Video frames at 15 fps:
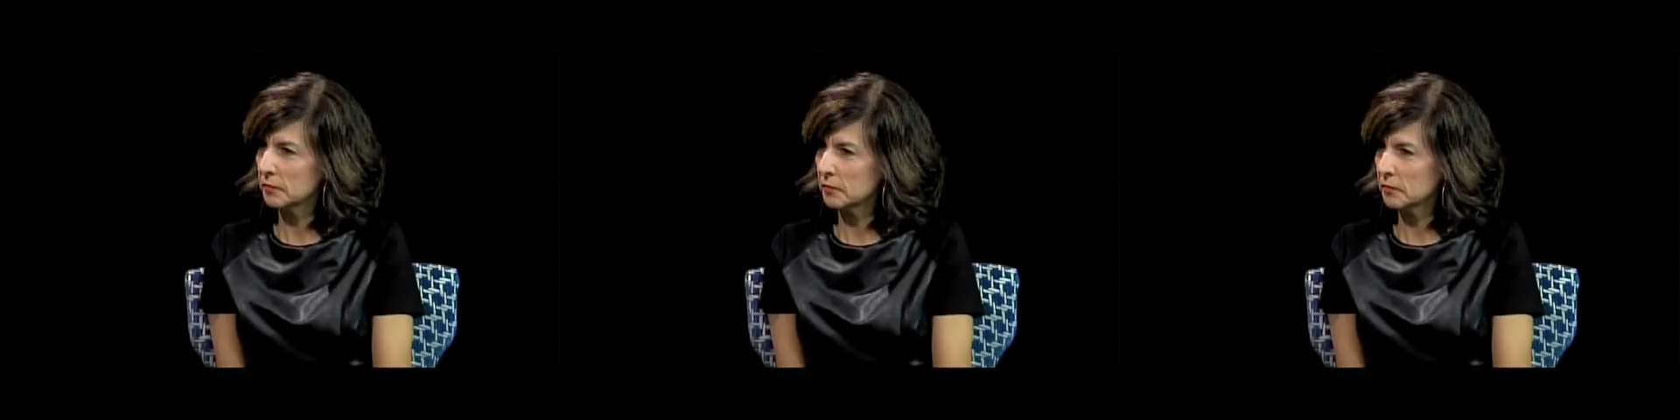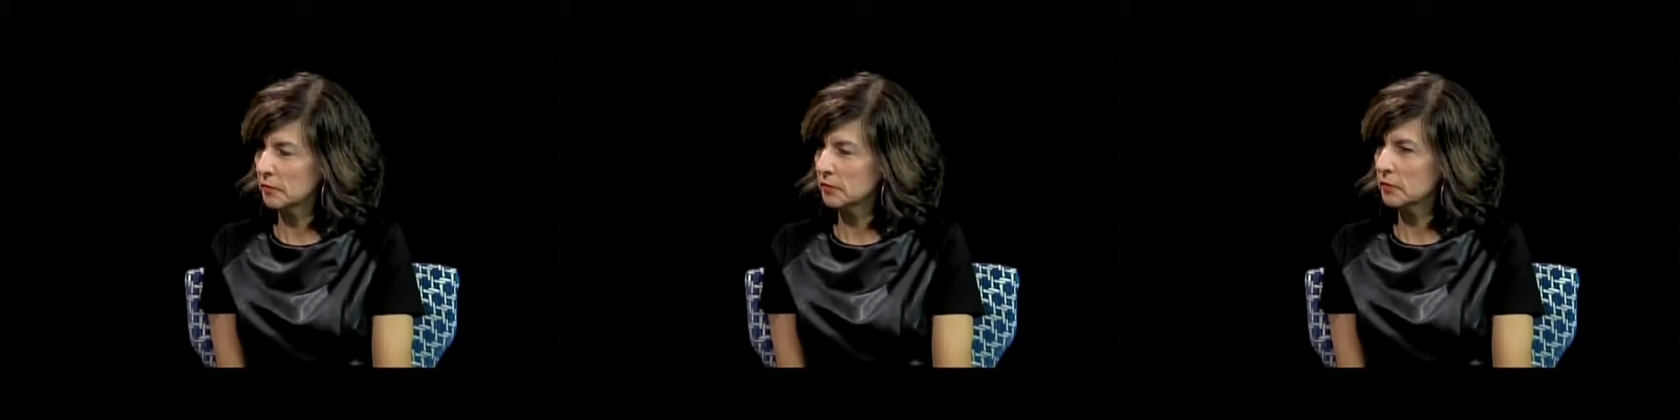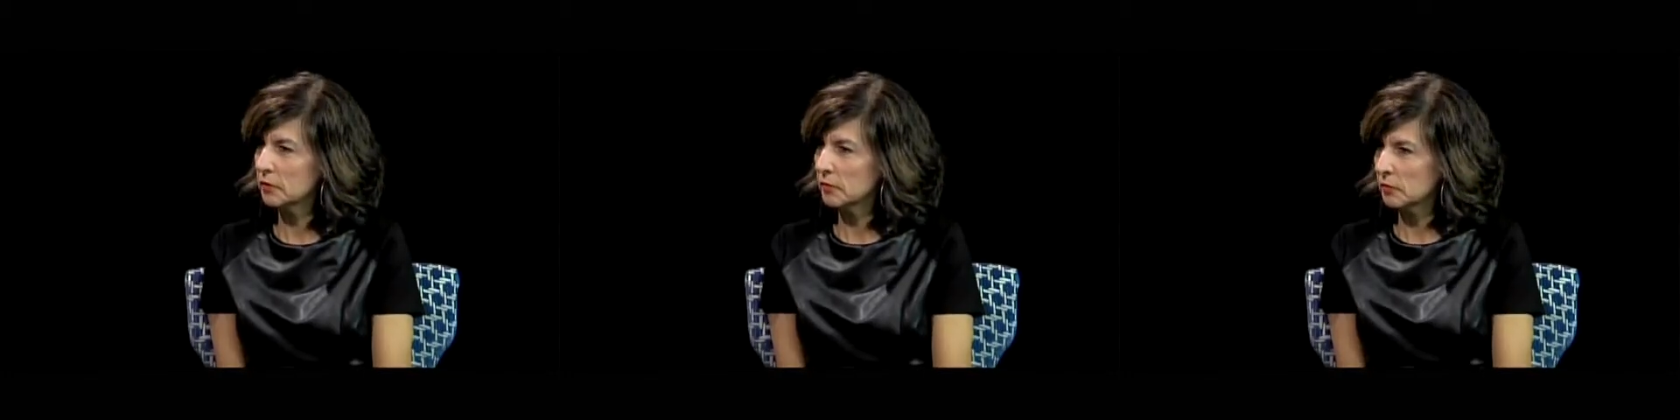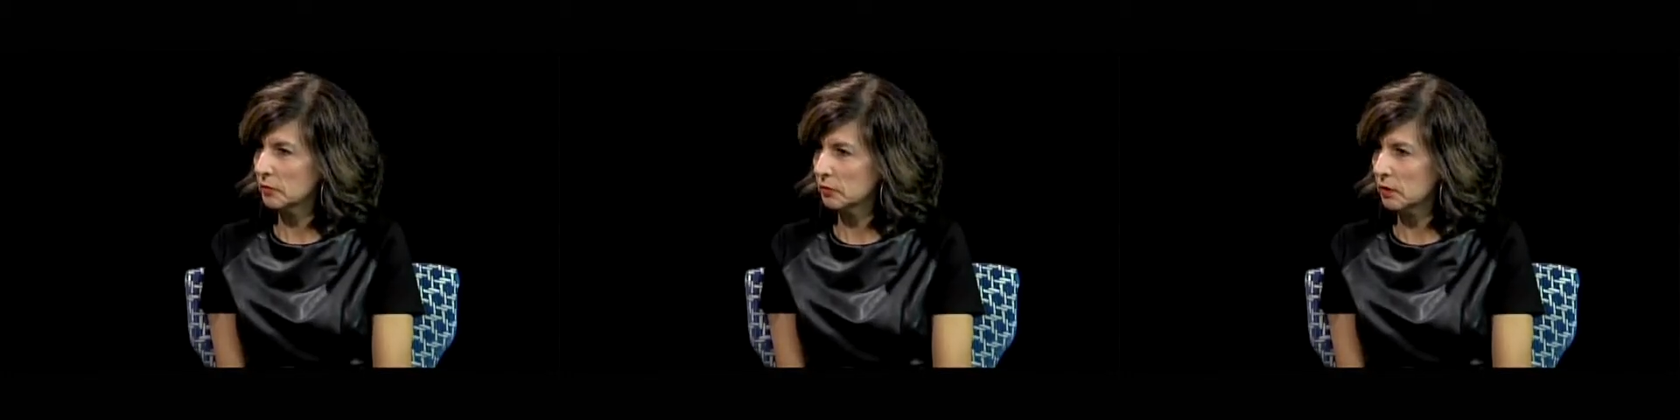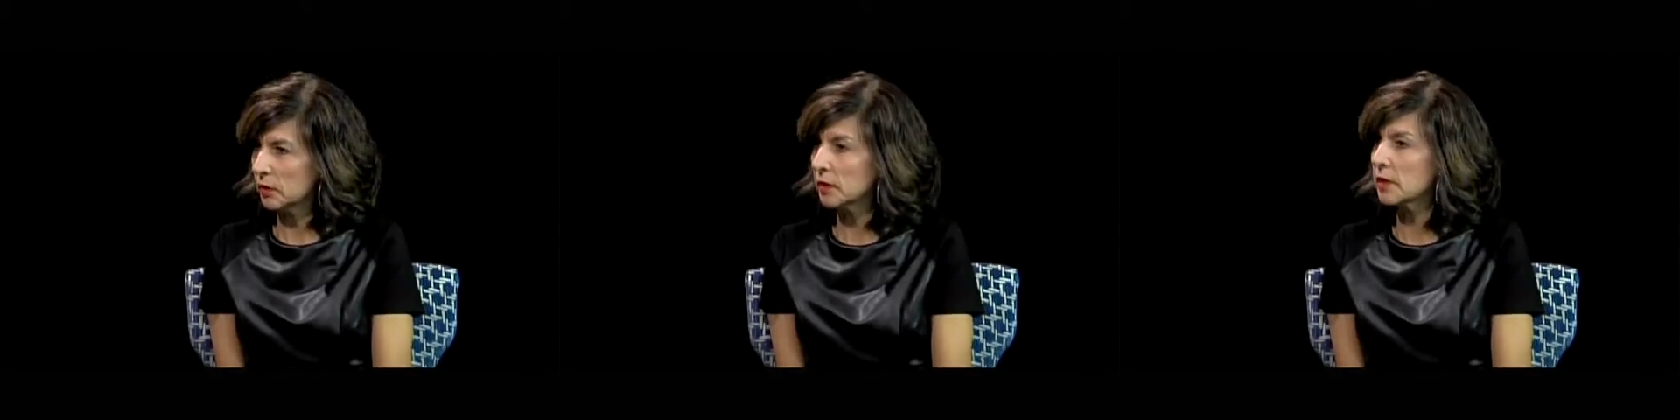in Europe.
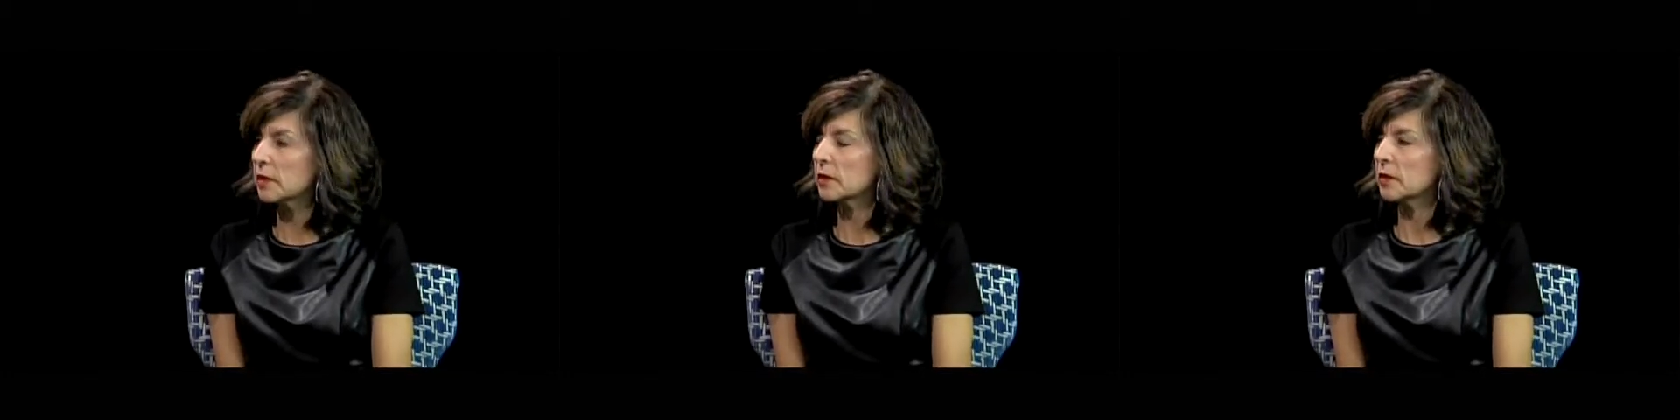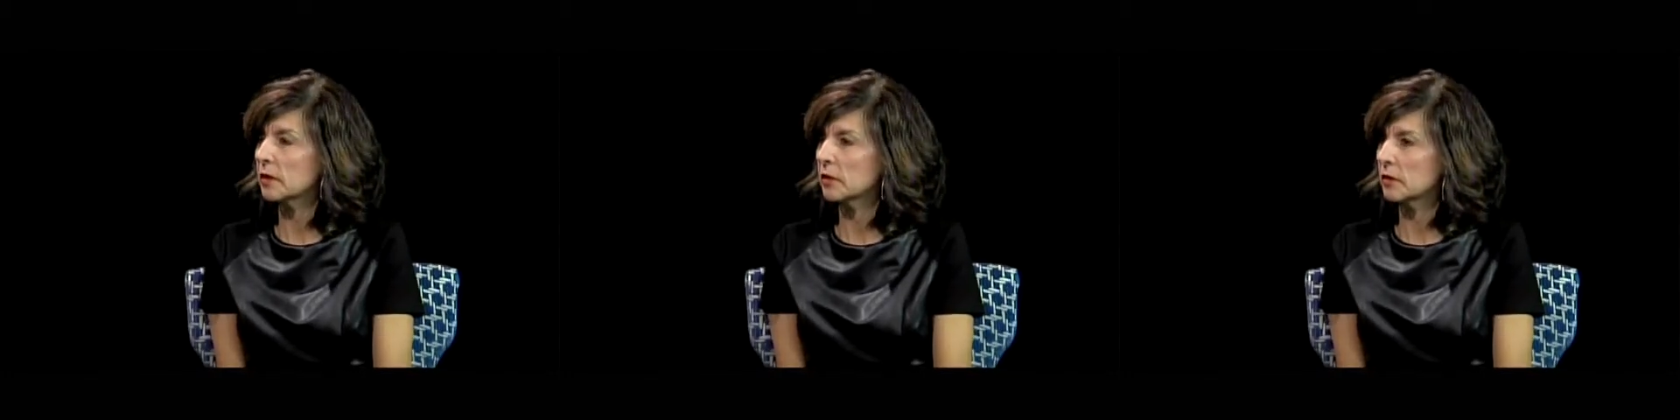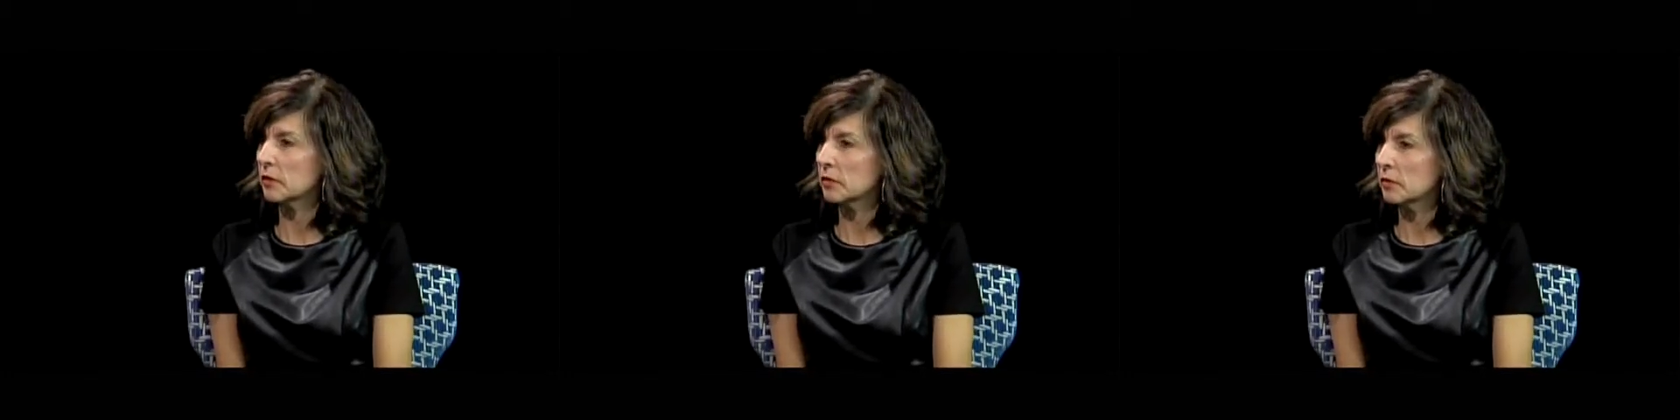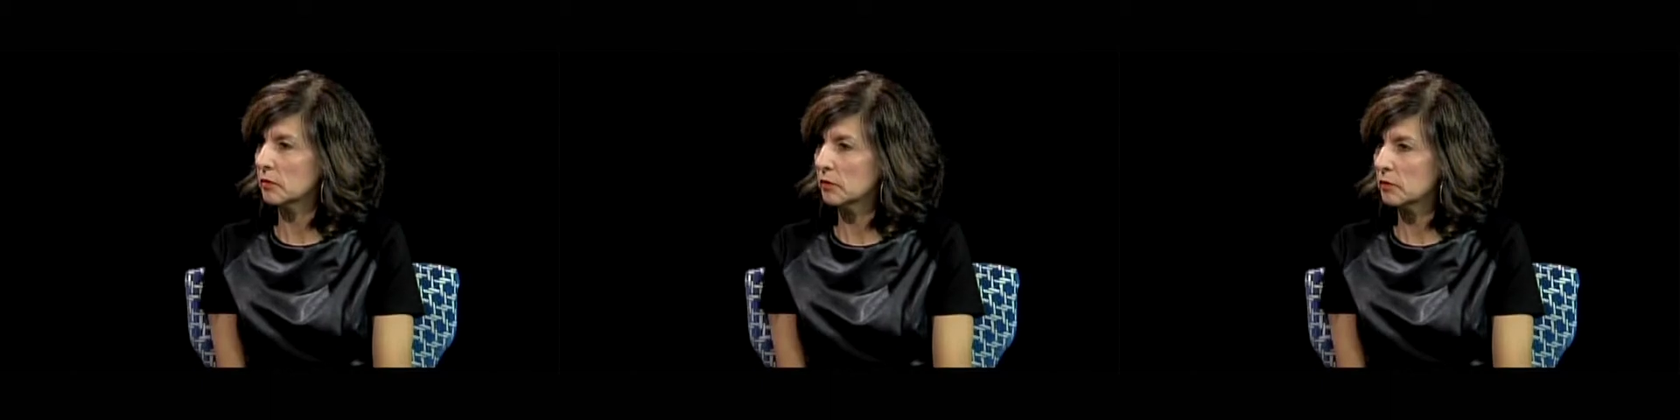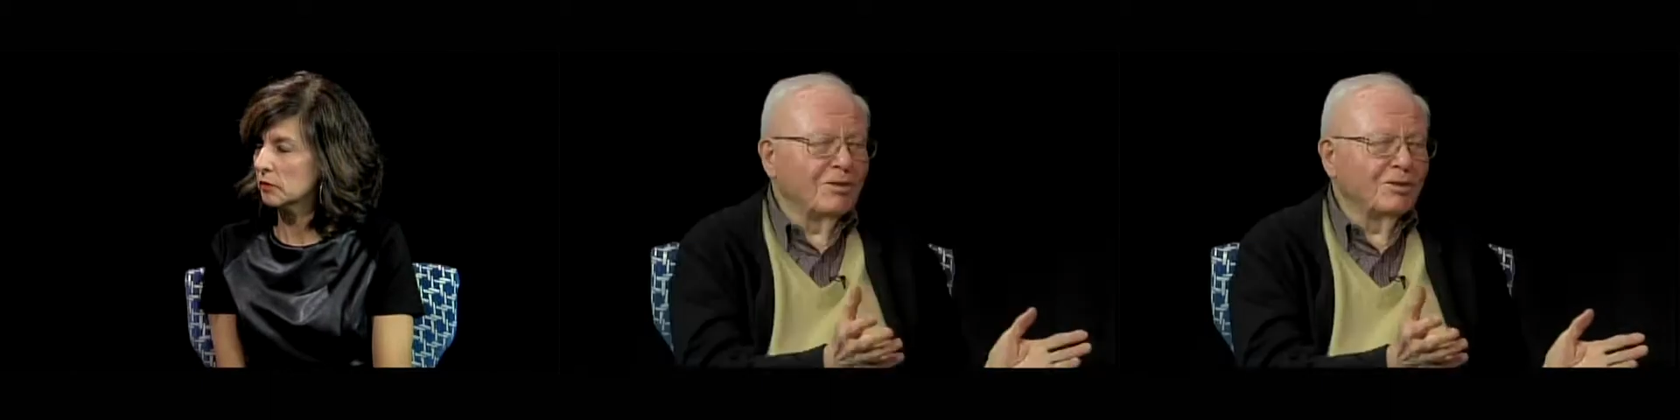Yes. Which may be
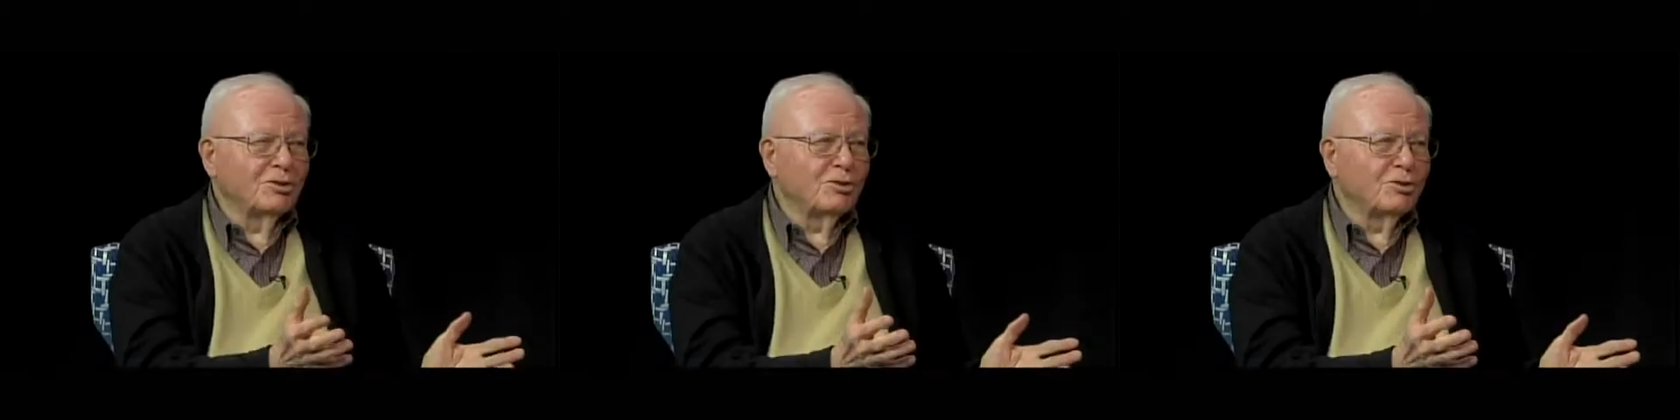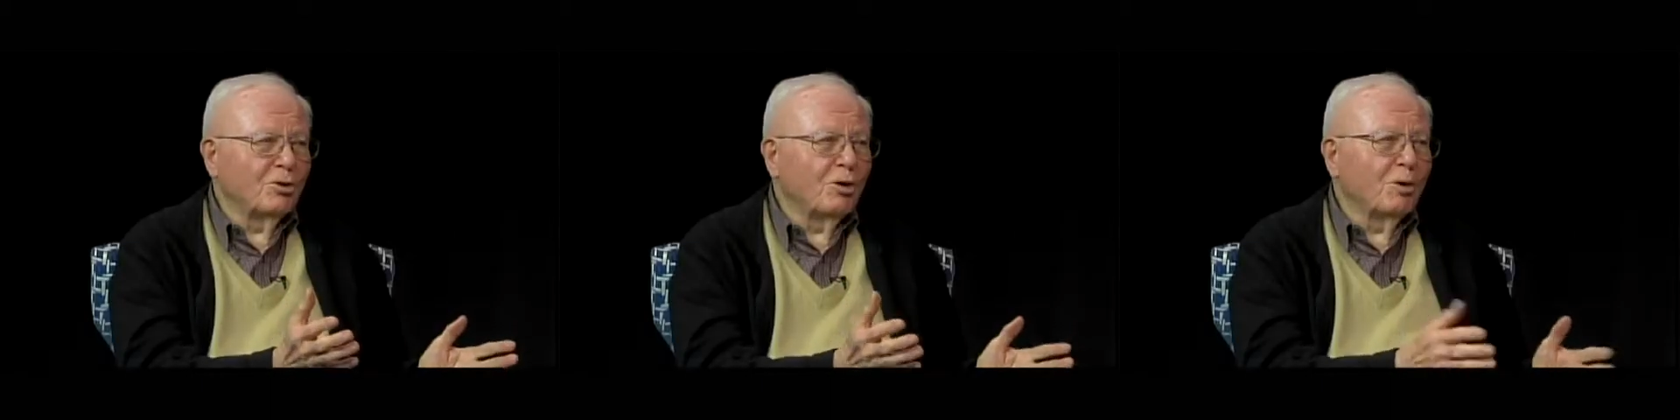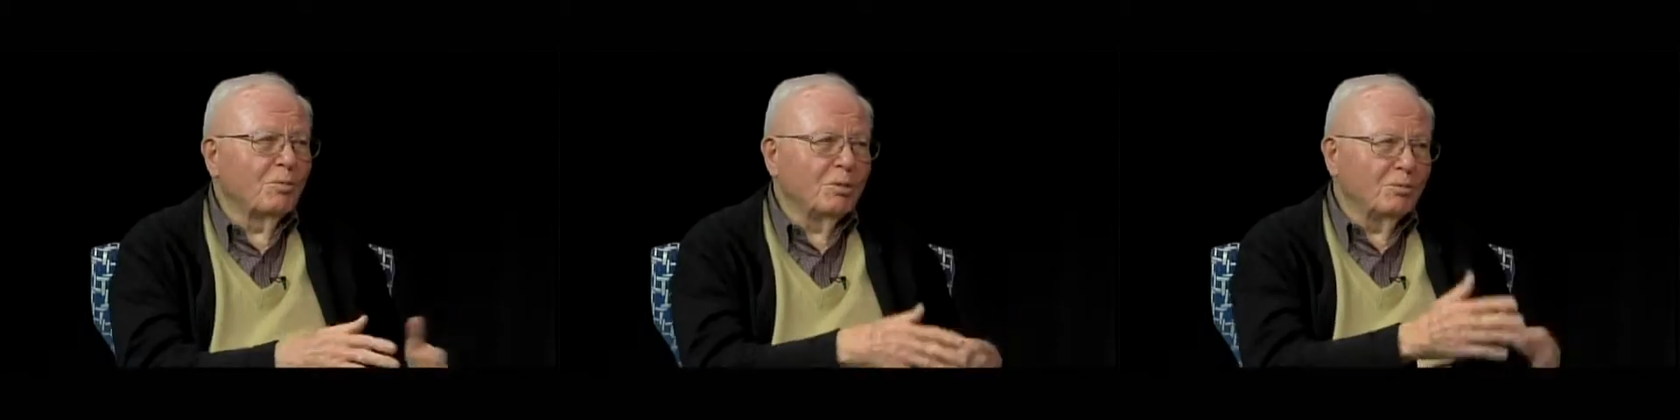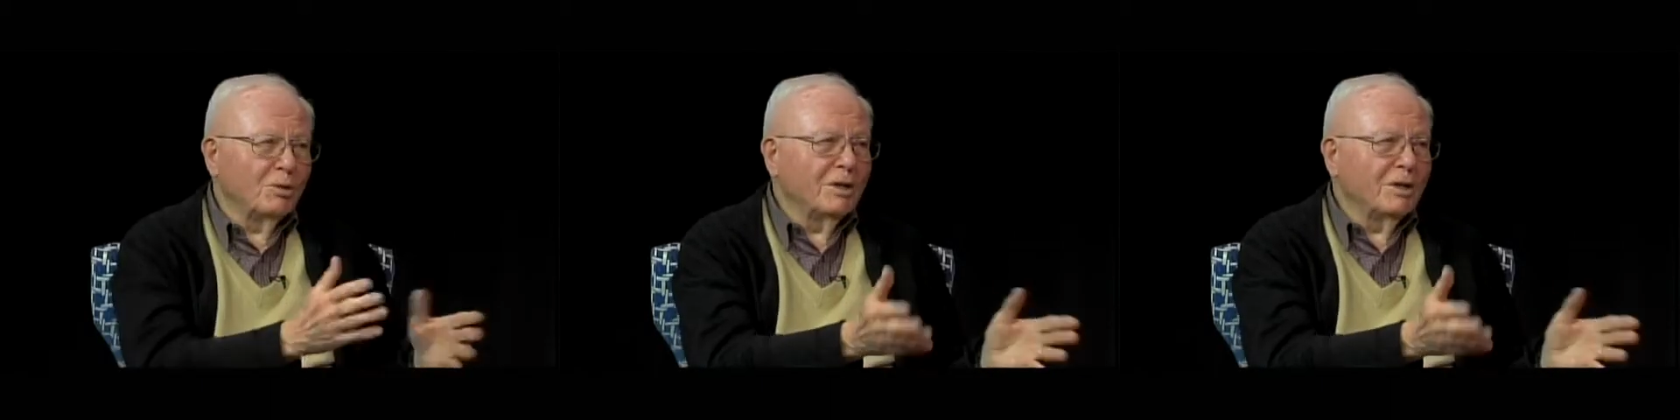another story, but yes.